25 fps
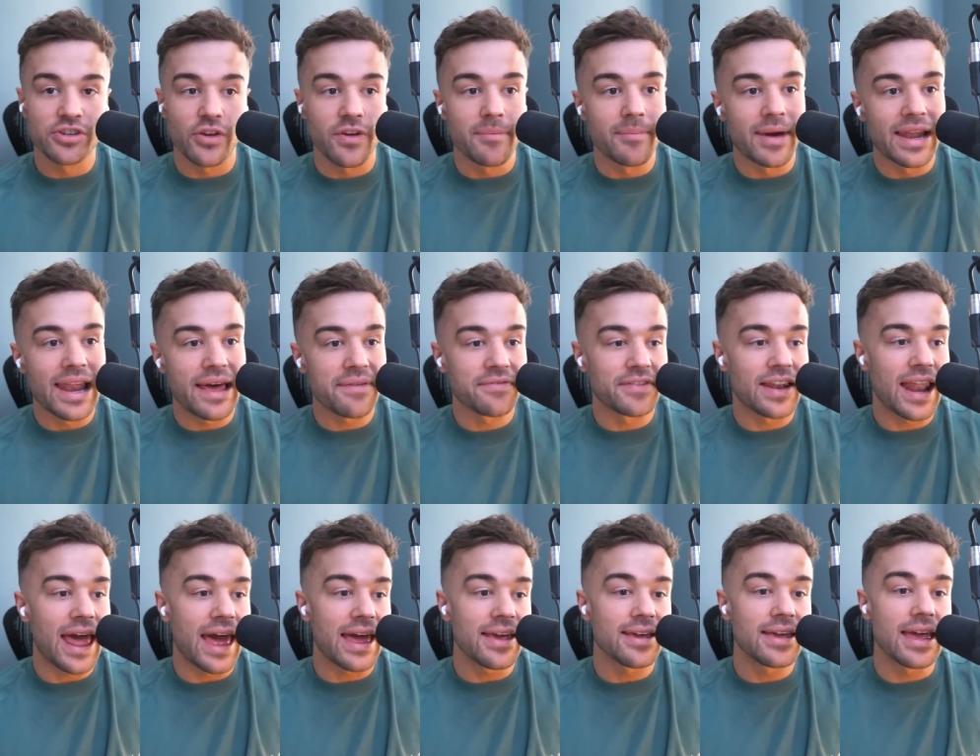So in my left
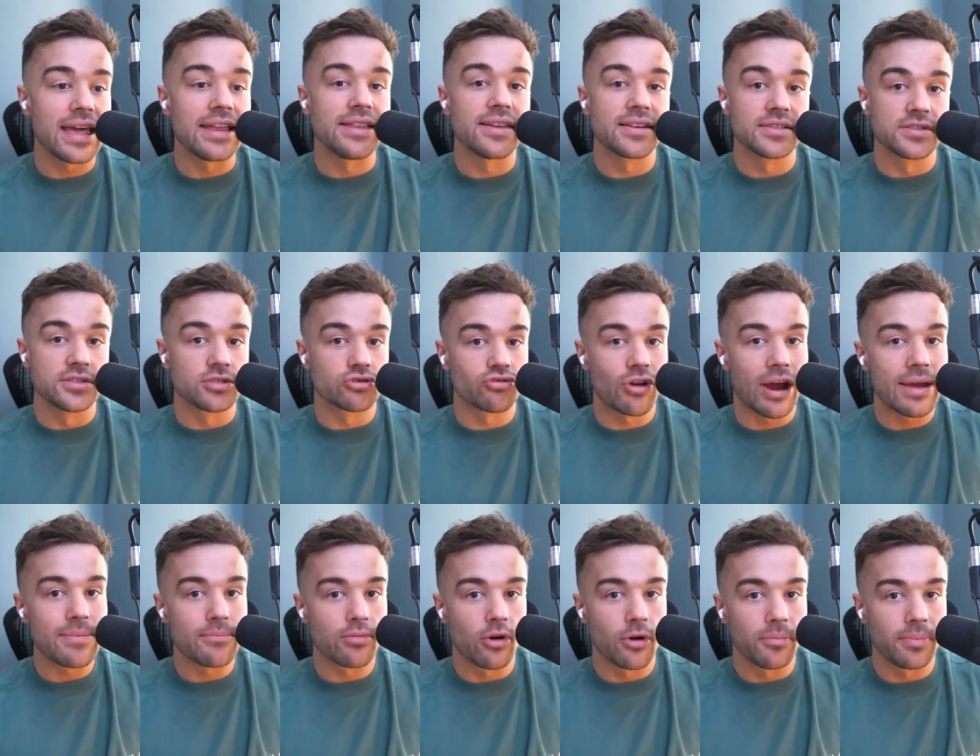leg, it doesn't
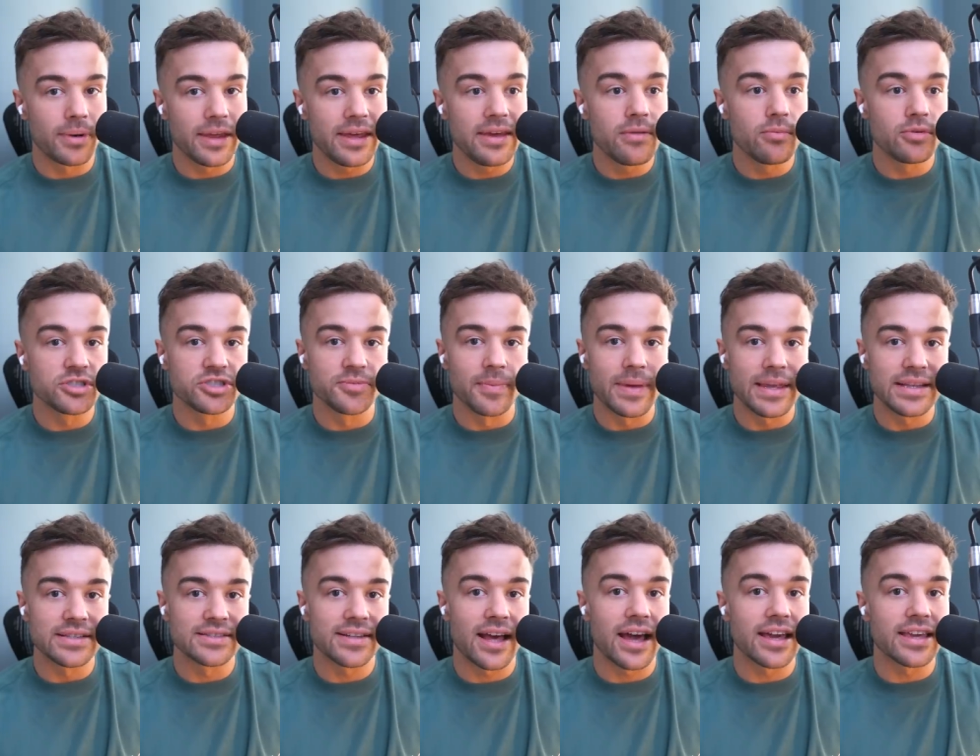drain properly, which
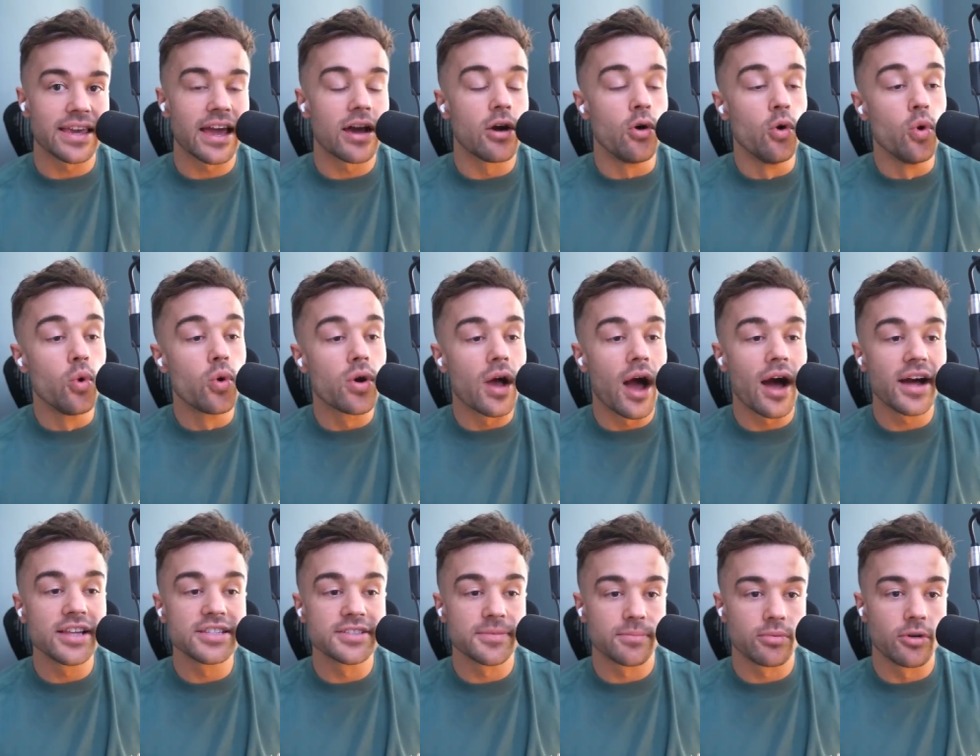means that I get all
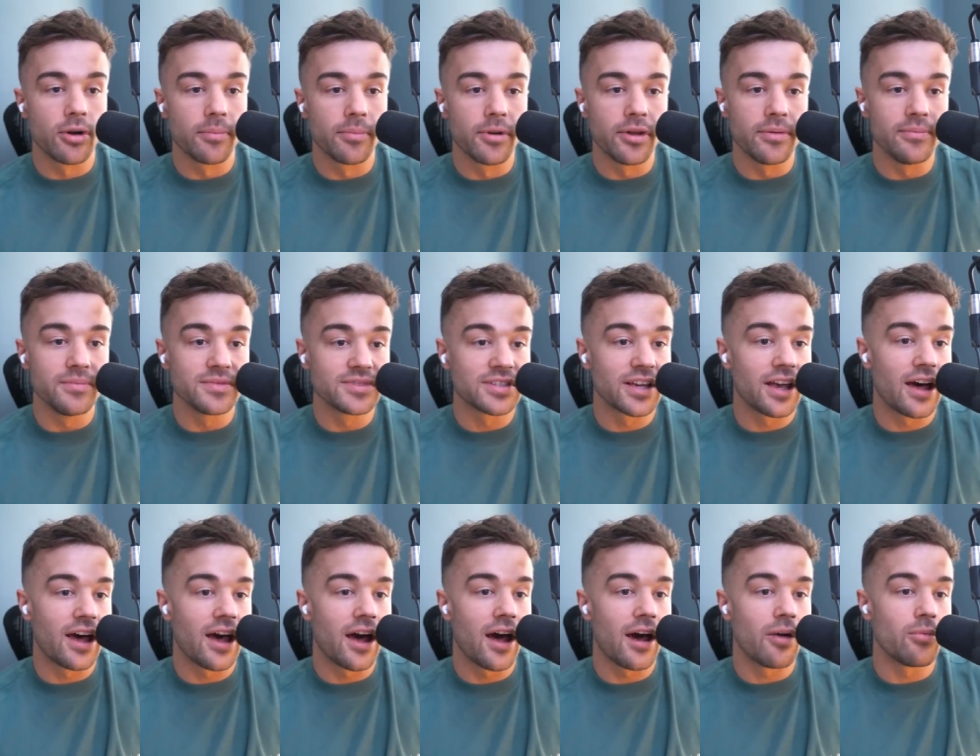kinds of problems
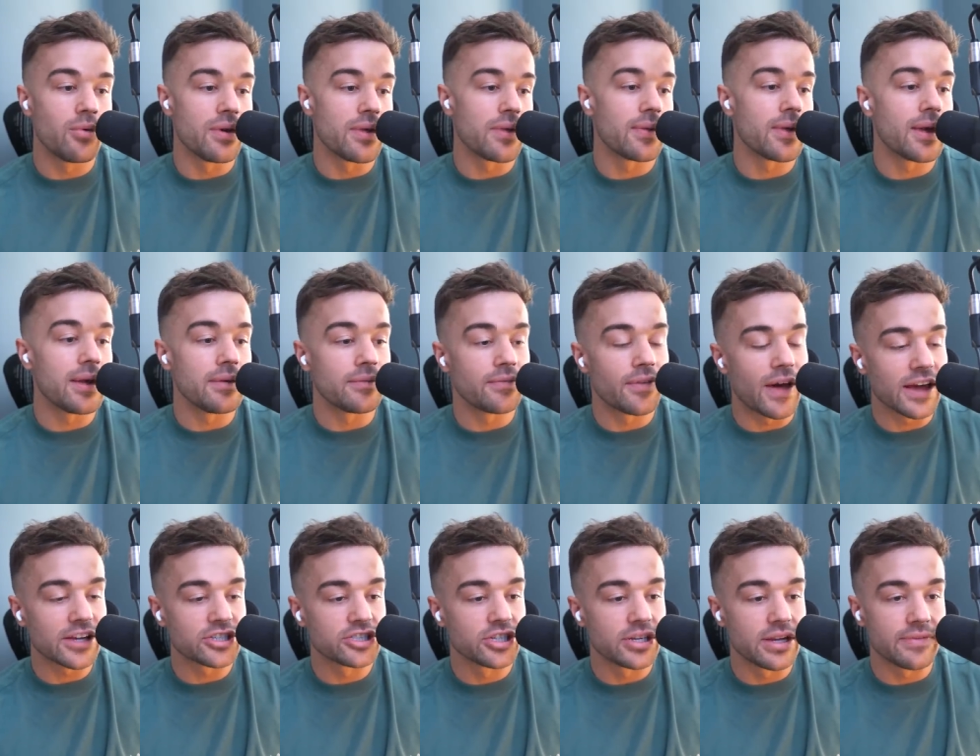uh, with
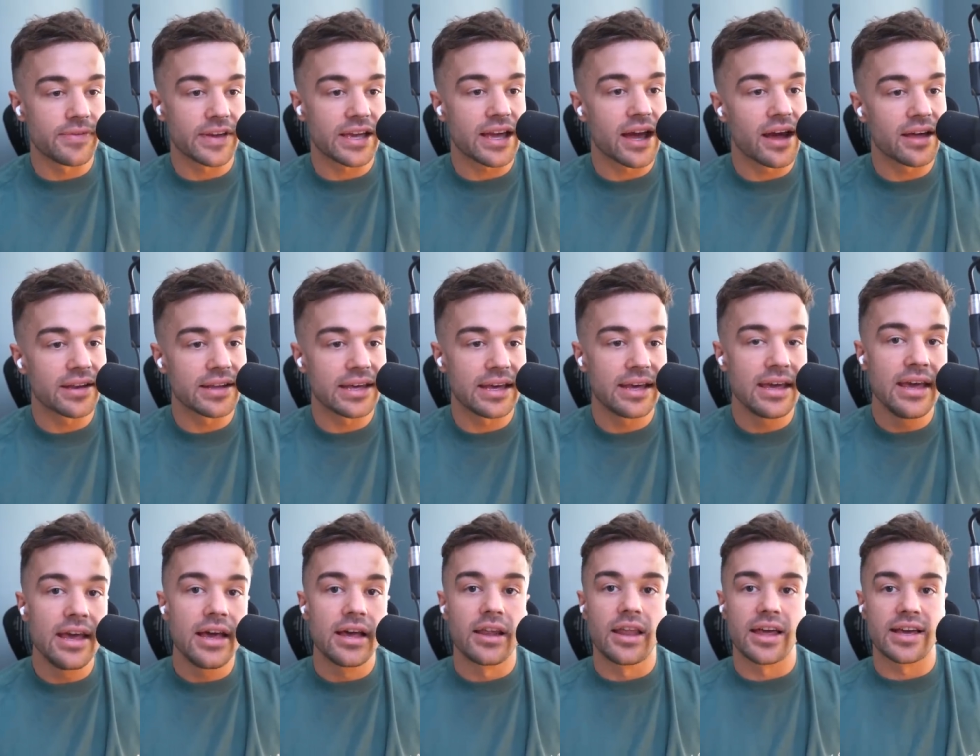infection if I cut
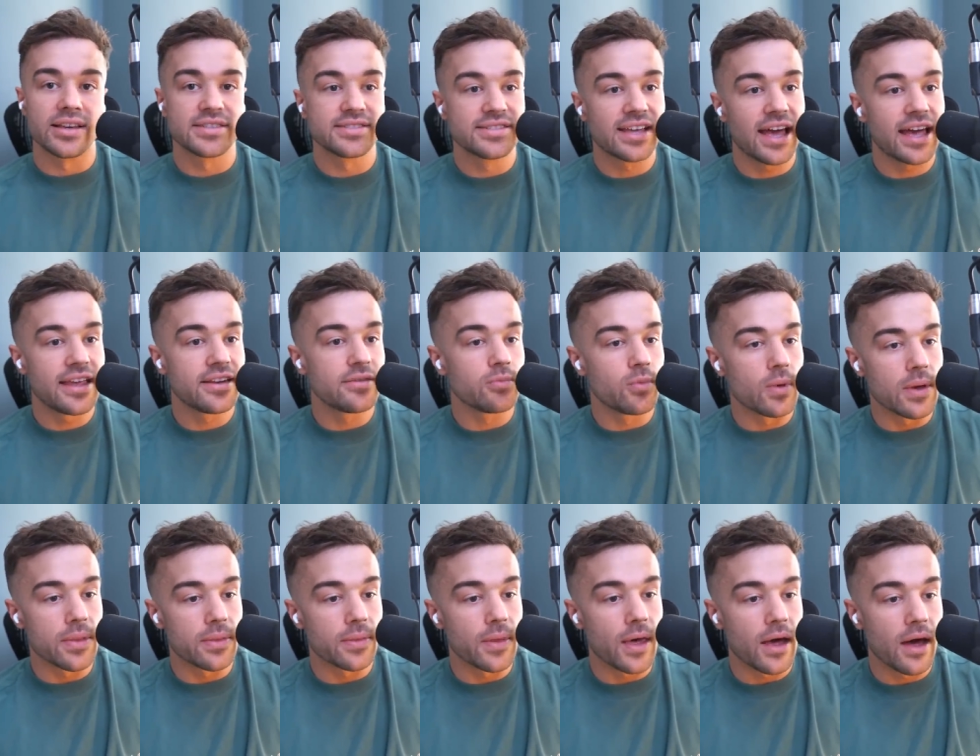it. Like I said,
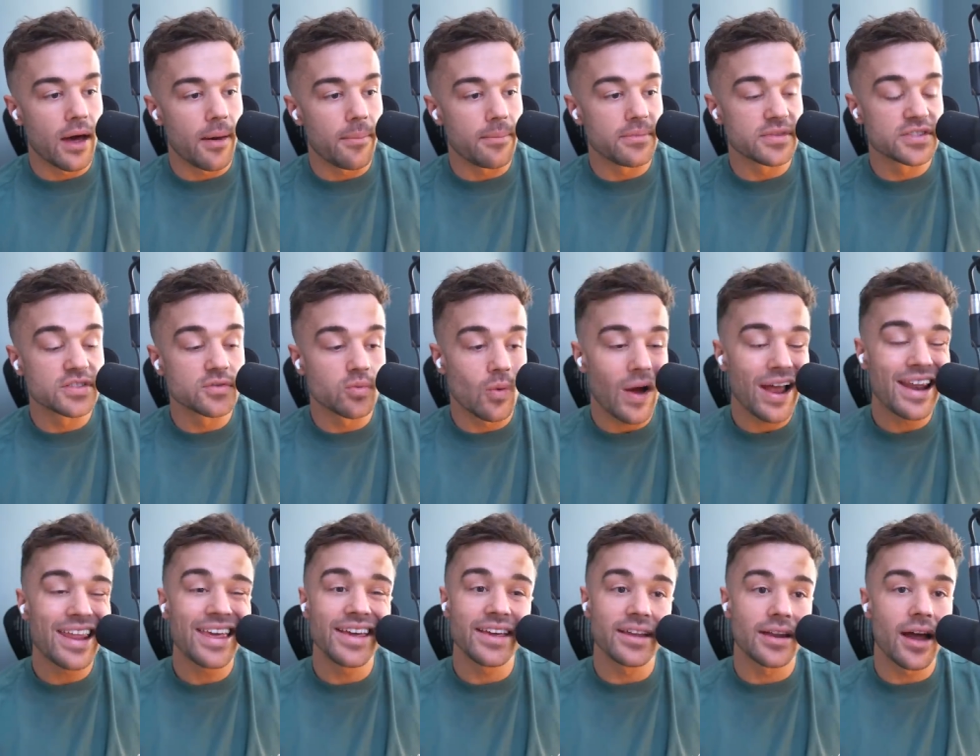with um,
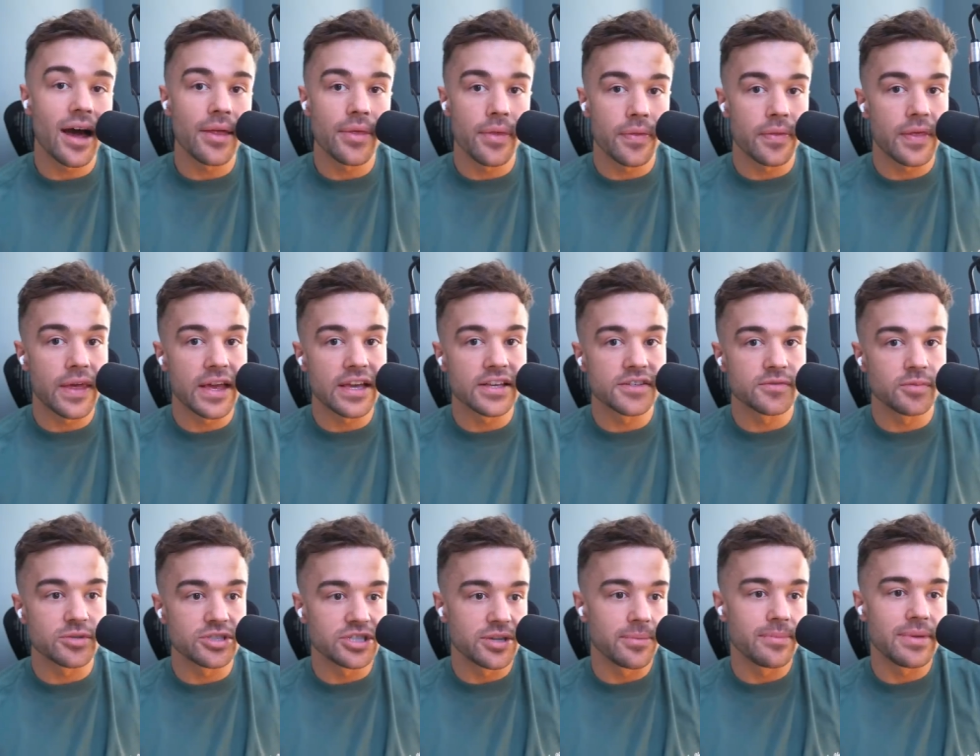swelling and other
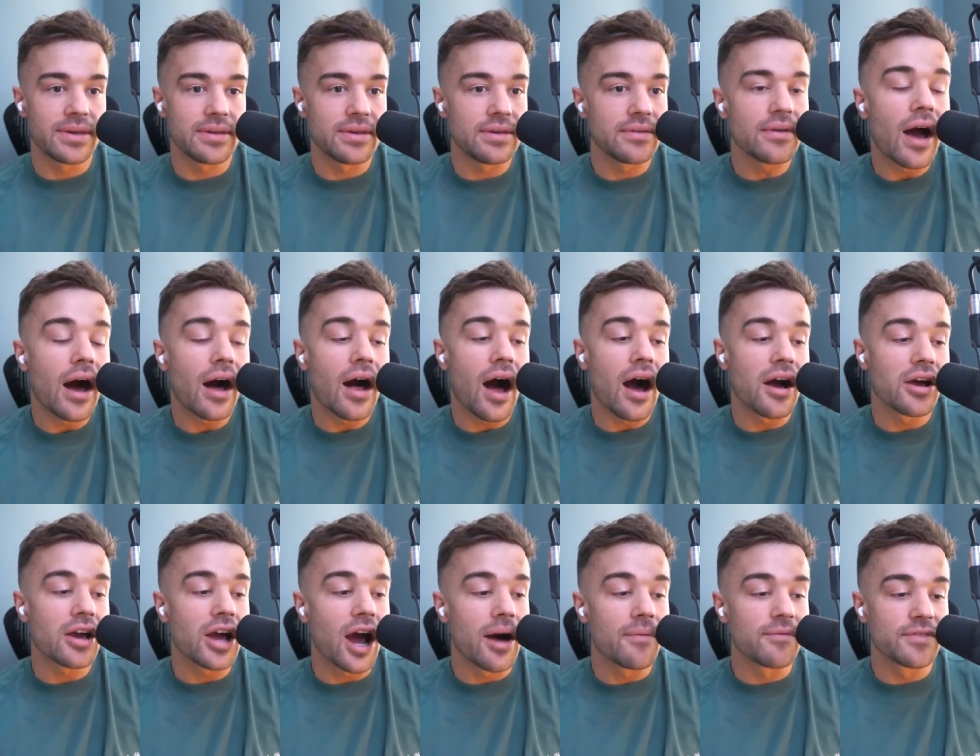things, which can be uh,
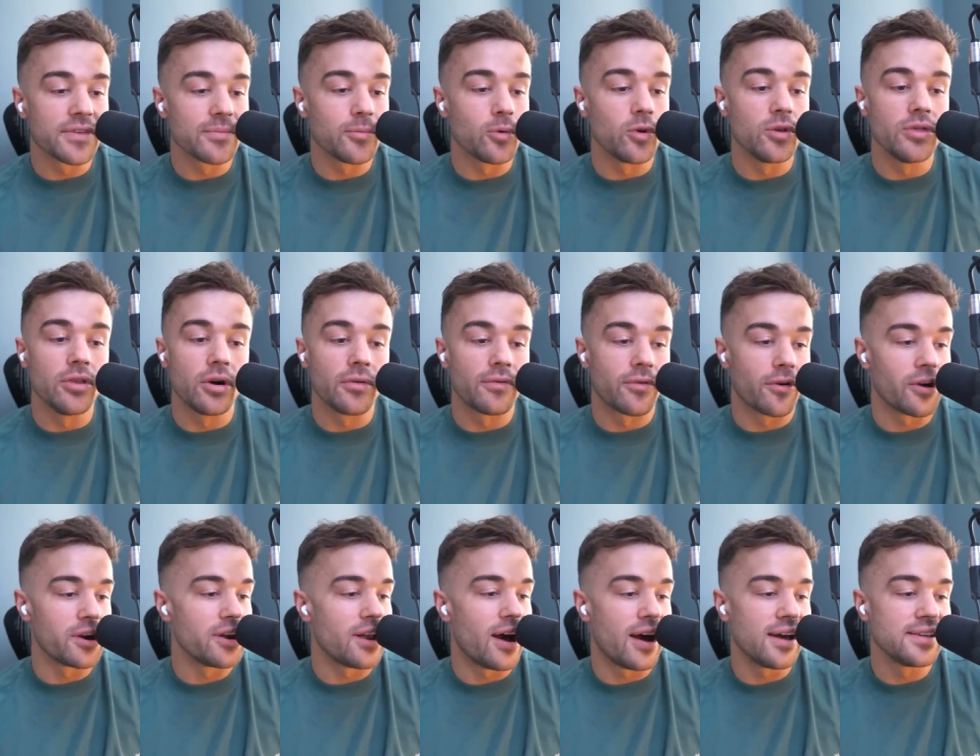uncomfortable and not
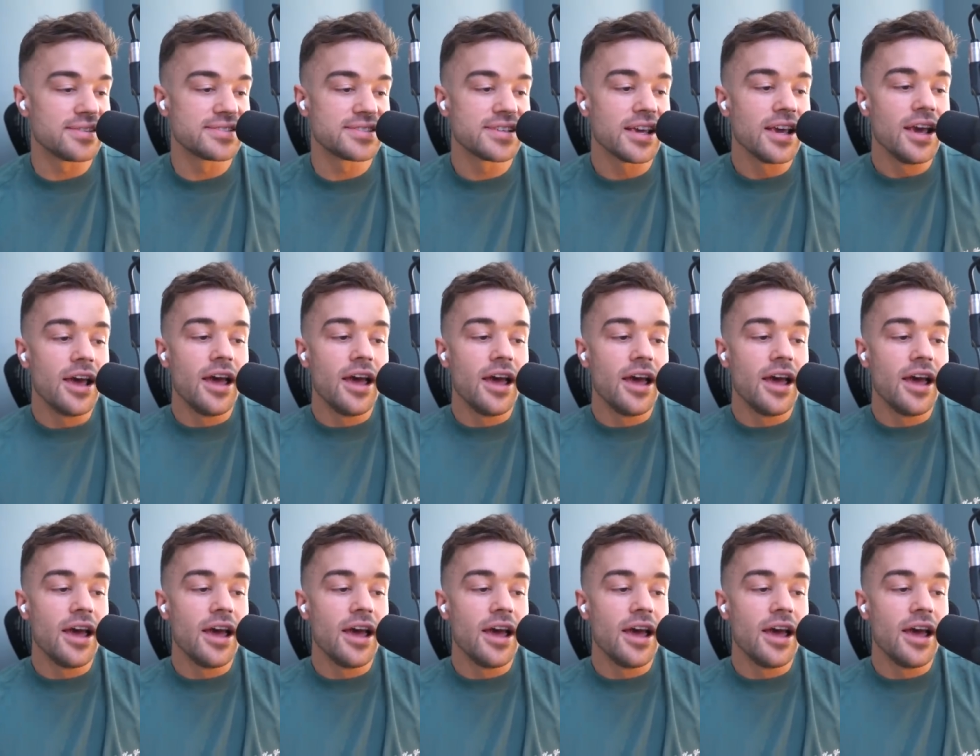very nice.